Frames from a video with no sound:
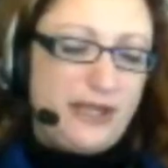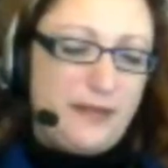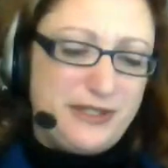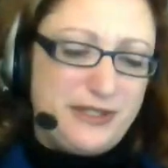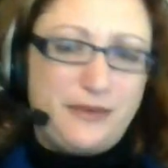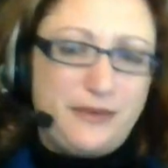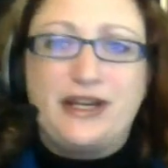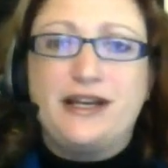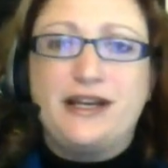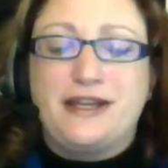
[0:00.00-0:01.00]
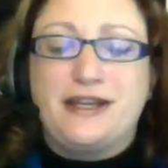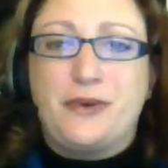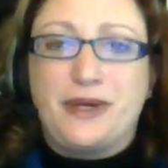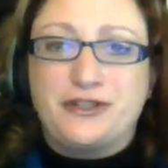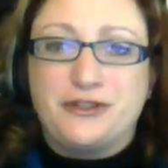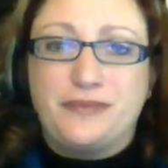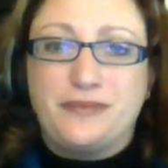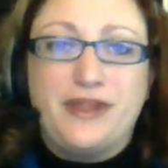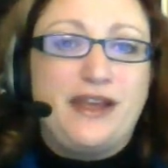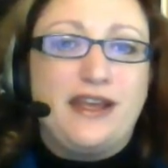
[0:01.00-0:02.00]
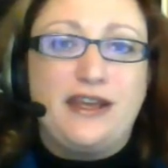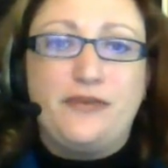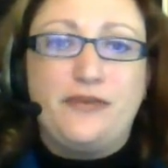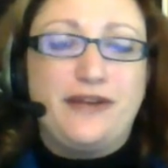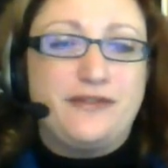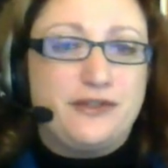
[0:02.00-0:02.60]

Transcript: let me start with a content question. If we have